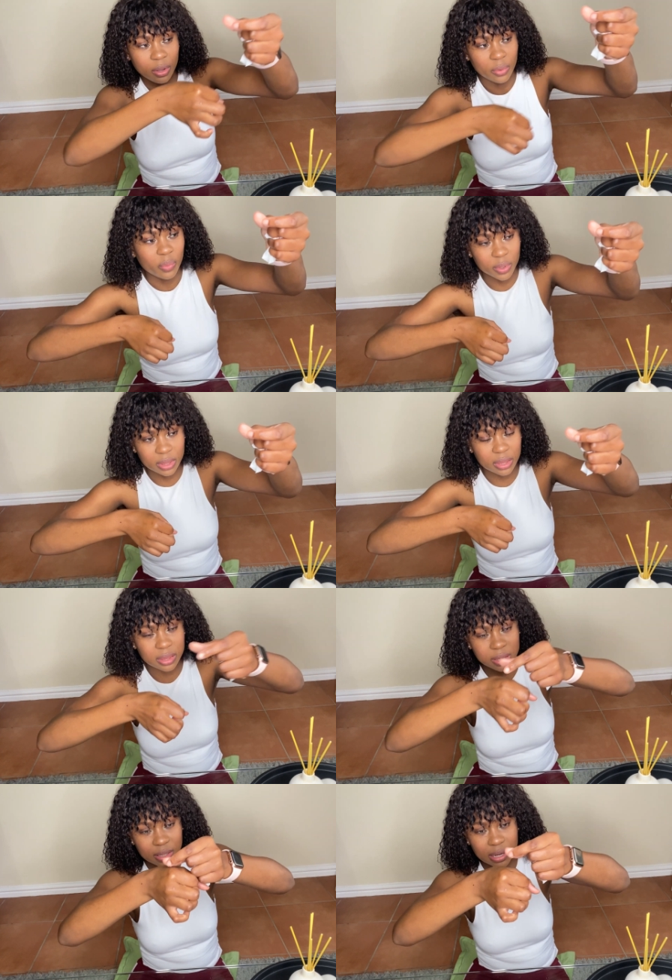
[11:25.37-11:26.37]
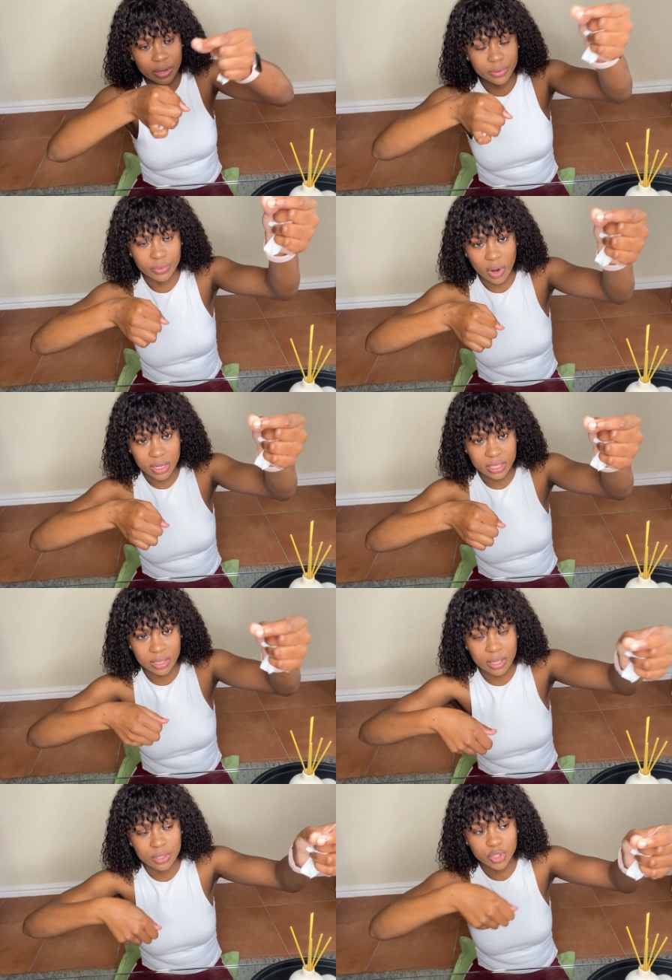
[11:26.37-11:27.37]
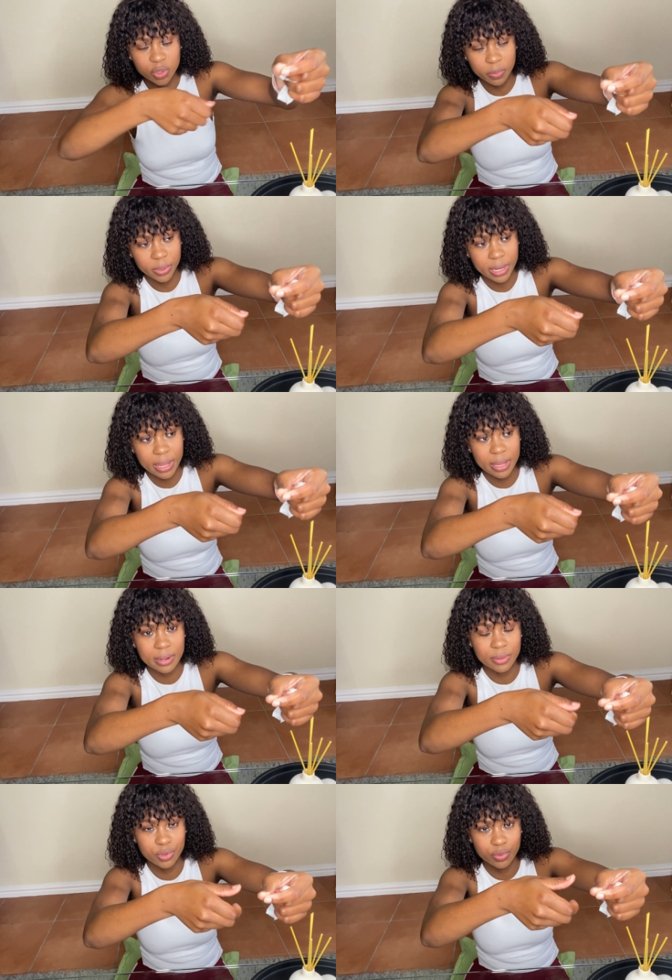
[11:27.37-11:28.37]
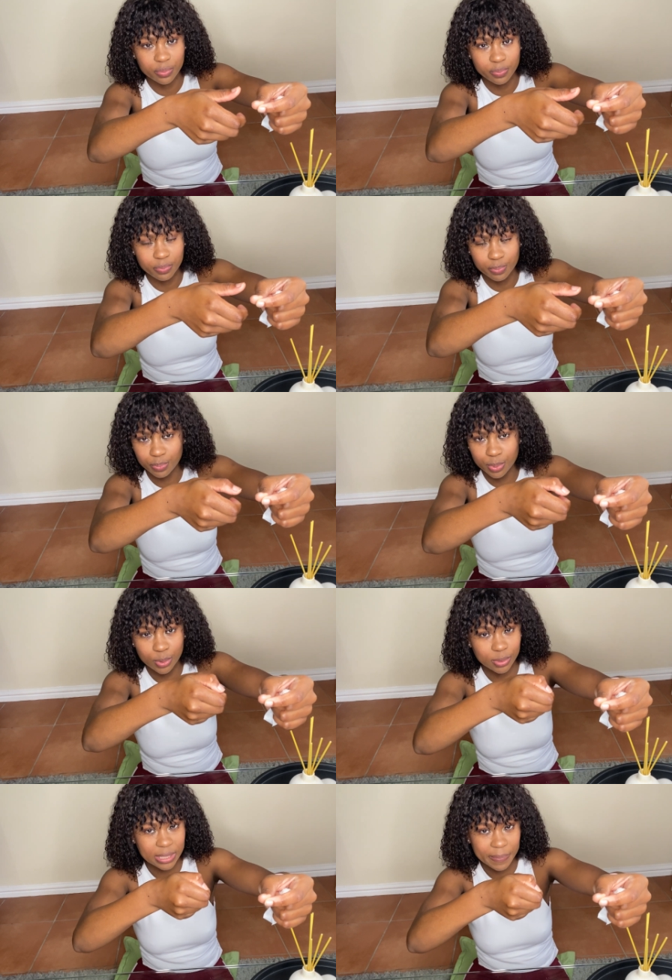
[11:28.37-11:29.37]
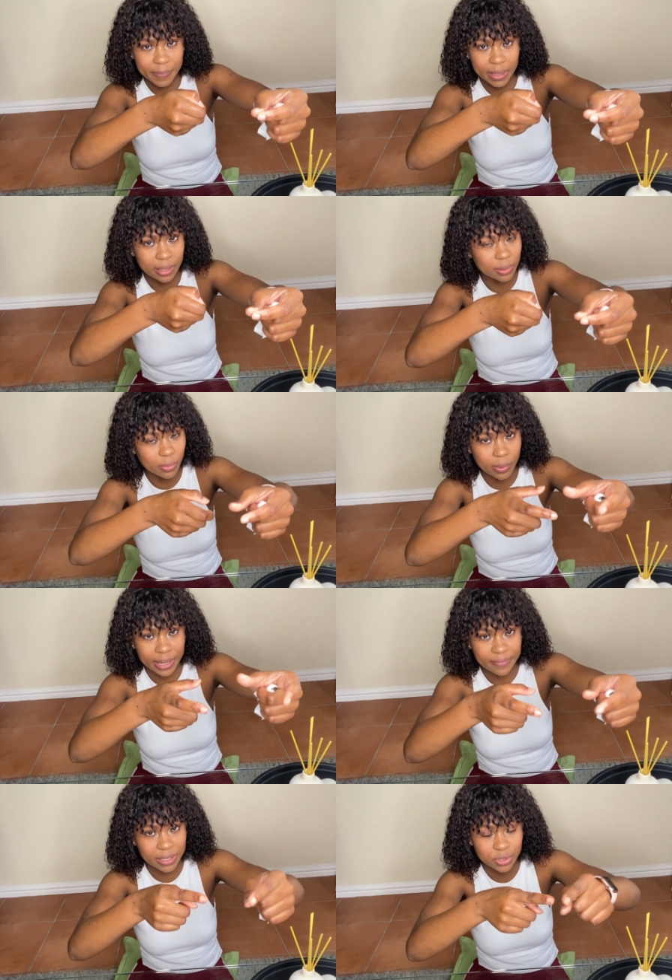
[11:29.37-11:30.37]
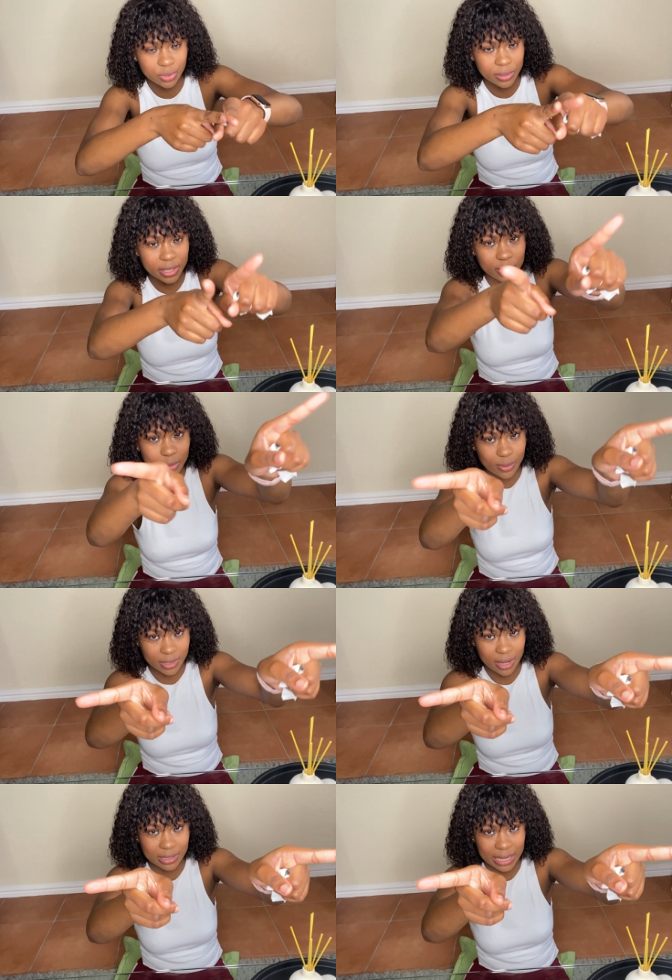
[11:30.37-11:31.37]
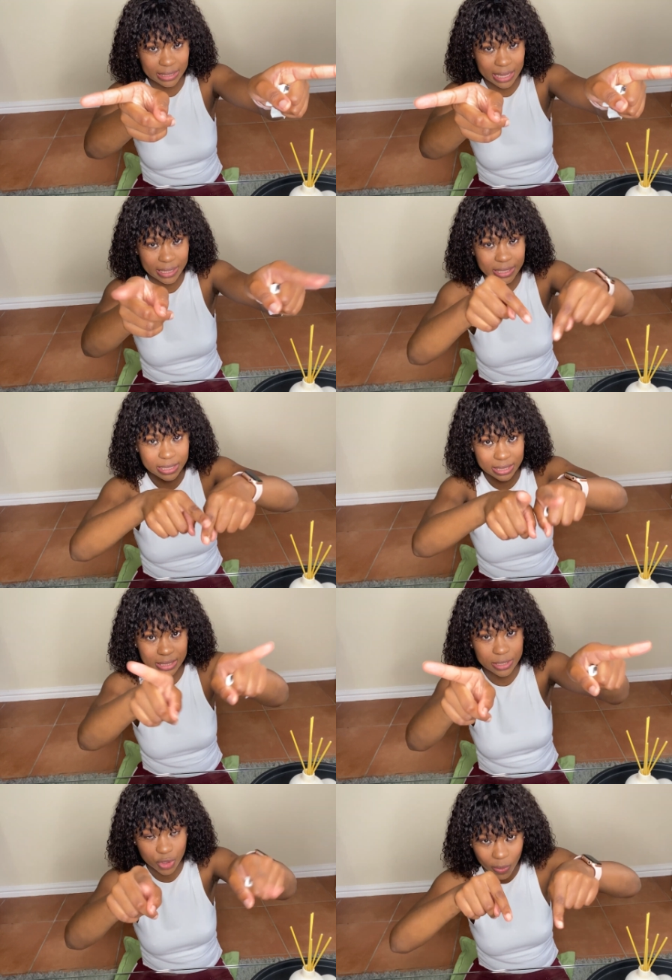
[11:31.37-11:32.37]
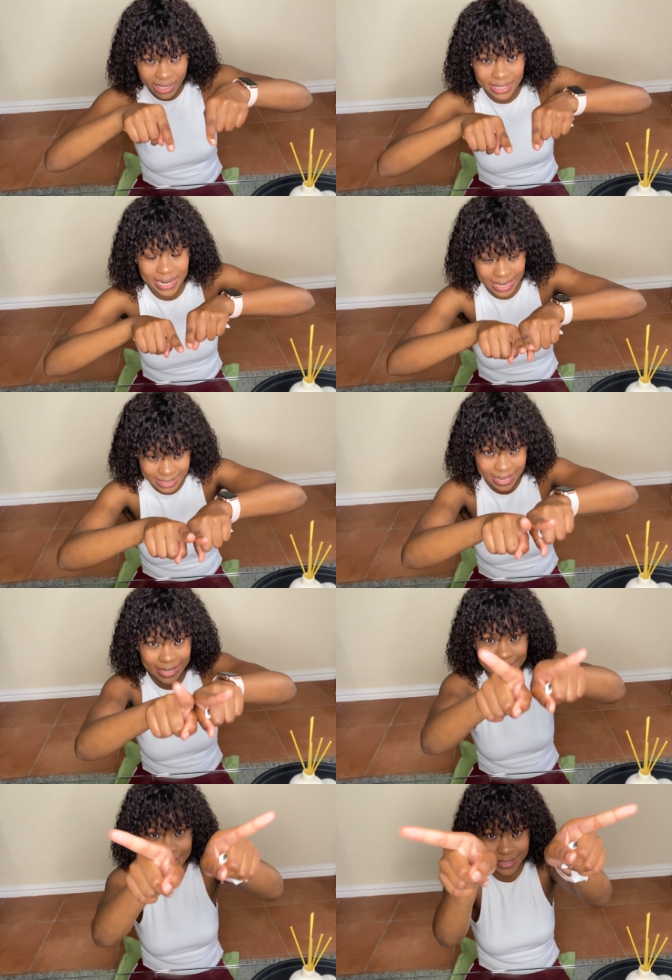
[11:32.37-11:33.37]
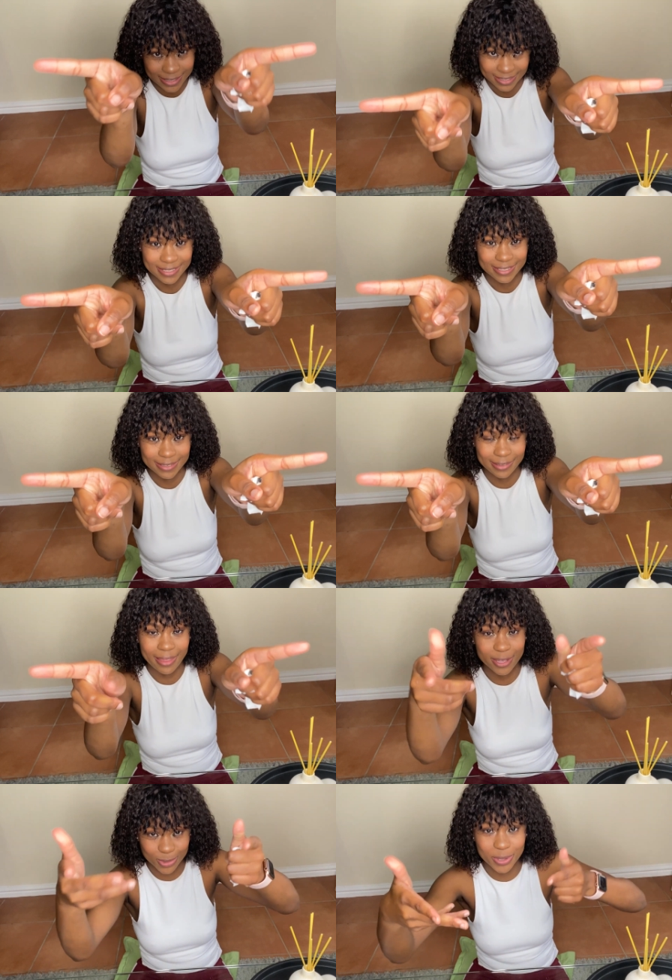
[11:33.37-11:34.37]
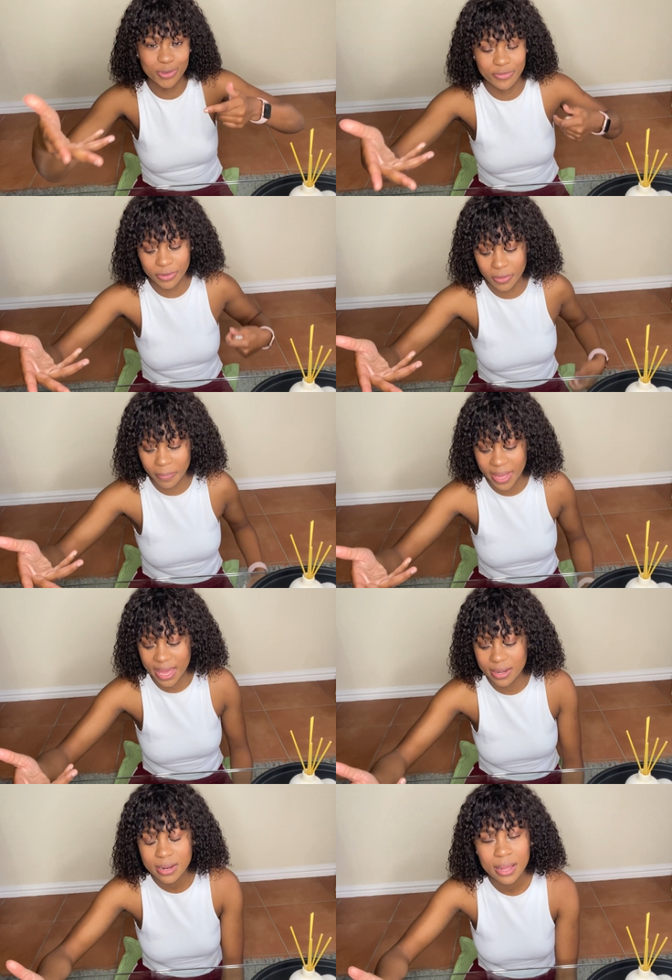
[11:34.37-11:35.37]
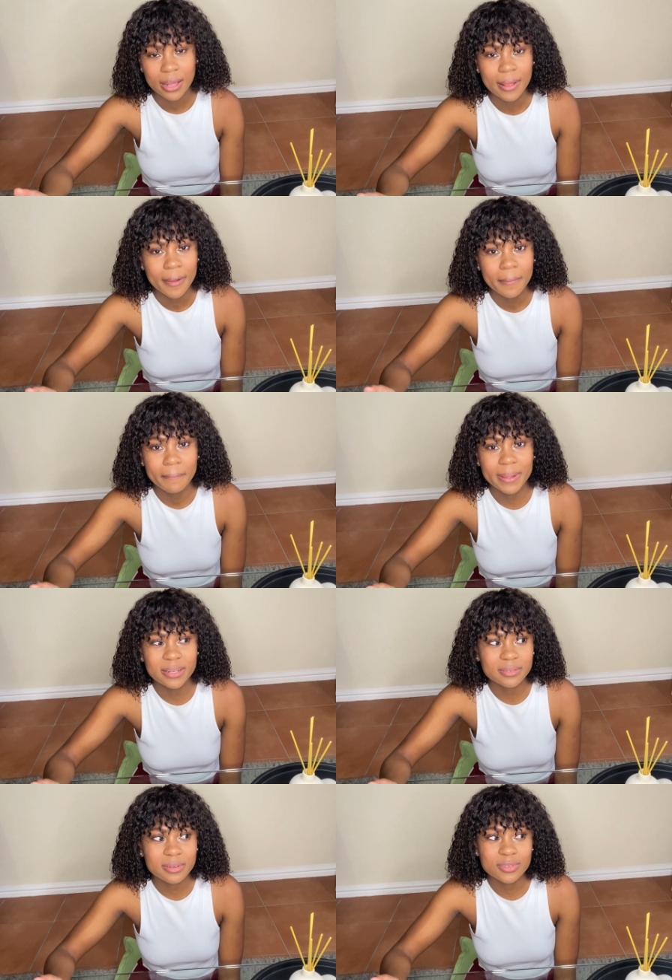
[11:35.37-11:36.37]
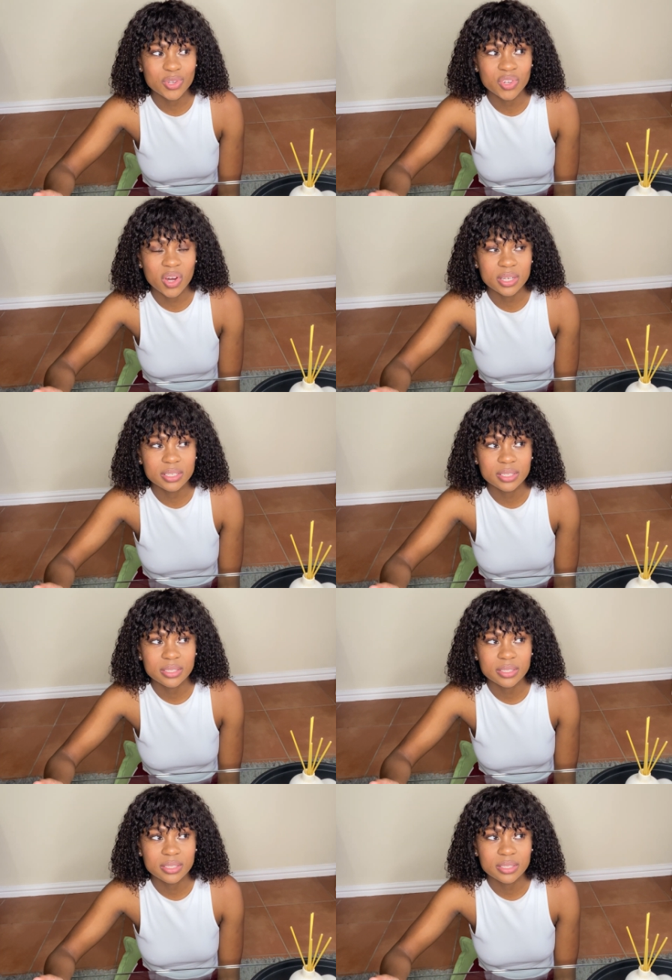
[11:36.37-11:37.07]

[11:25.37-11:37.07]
with like a rod thing that you put in and then you pull something or whatever to, and then it goes out like that and it's it. So when it does that, that's when you feel the pain. But it's also not